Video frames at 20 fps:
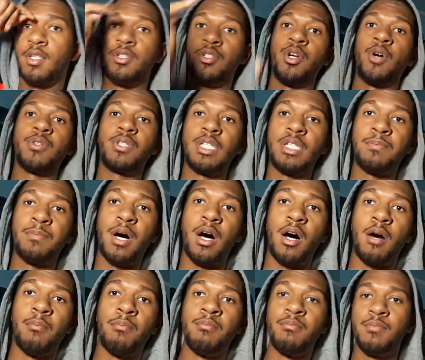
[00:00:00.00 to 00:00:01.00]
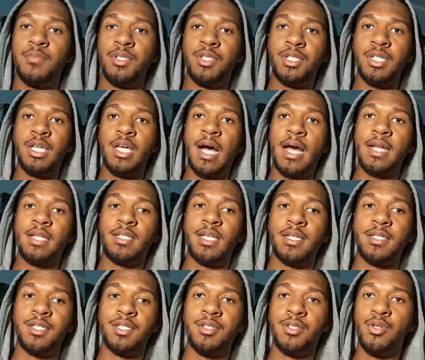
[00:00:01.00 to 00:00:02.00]
Josie's mom. She got
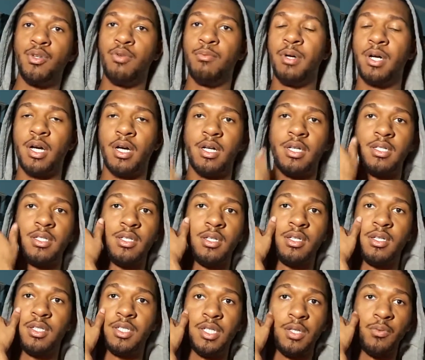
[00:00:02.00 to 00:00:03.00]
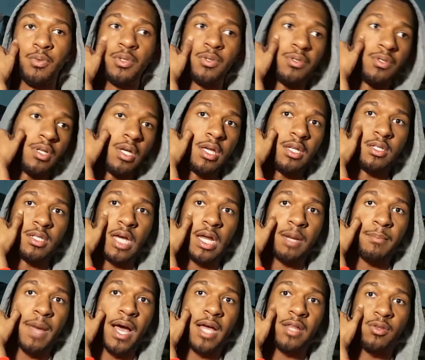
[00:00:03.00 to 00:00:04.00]
detention, too, because she was
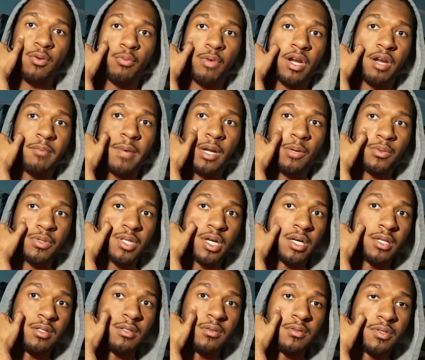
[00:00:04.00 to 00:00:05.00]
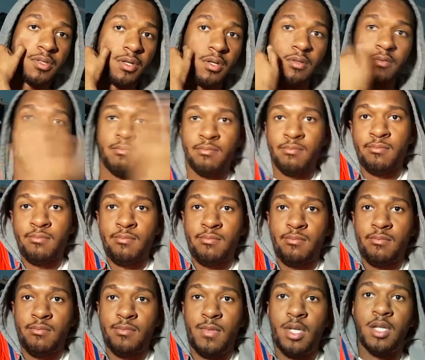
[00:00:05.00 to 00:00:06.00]
inside the bathroom when everybody was cutting. So,
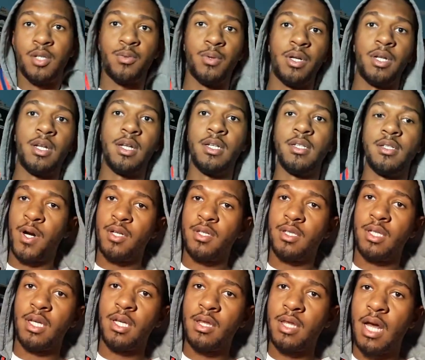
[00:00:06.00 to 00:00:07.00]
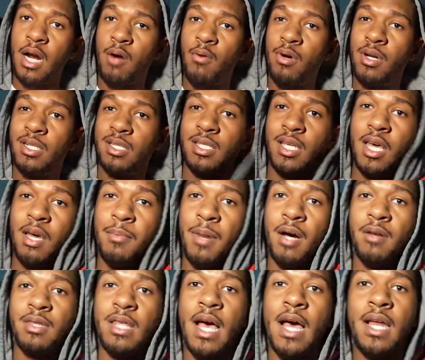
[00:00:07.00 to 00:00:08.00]
it is what it is. First thing that I want to say
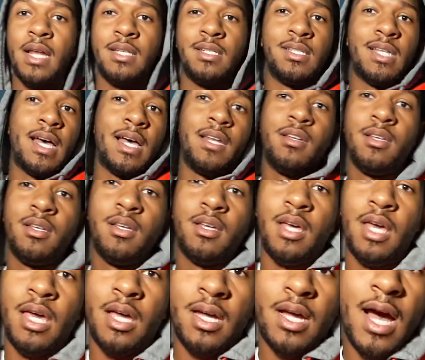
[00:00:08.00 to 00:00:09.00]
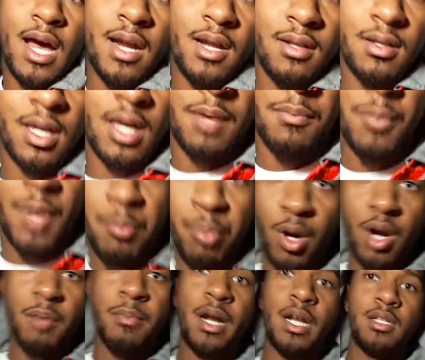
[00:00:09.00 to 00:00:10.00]
about that is that it brought
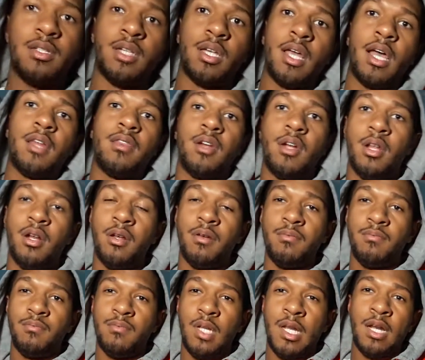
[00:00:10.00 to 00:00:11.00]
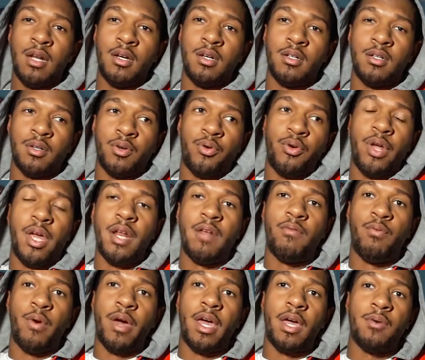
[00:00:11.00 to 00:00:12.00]
everybody together in a
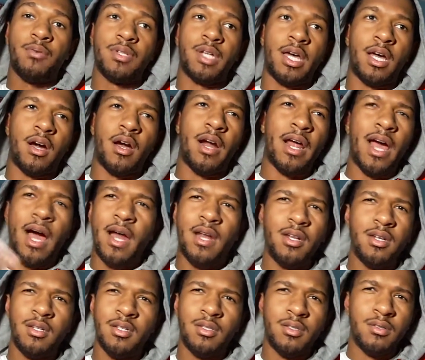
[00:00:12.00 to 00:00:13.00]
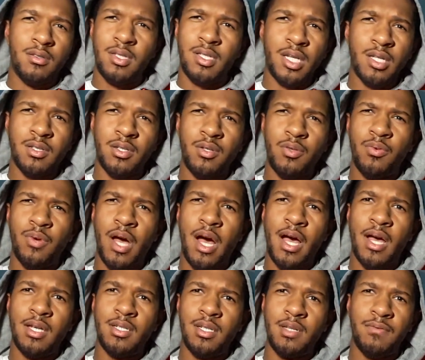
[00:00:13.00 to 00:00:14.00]
creative way. It was like, all right, how did the six of you
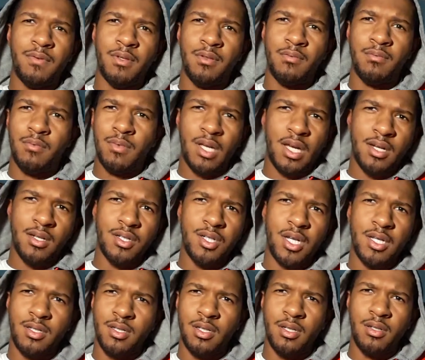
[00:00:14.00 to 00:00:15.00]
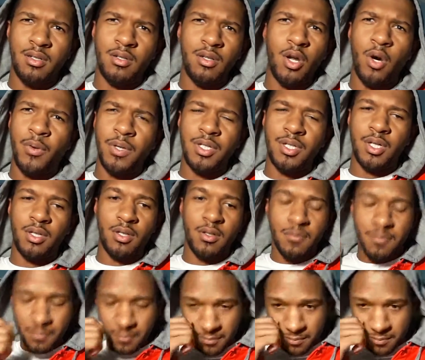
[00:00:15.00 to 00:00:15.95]
guys even get the chance to know each other?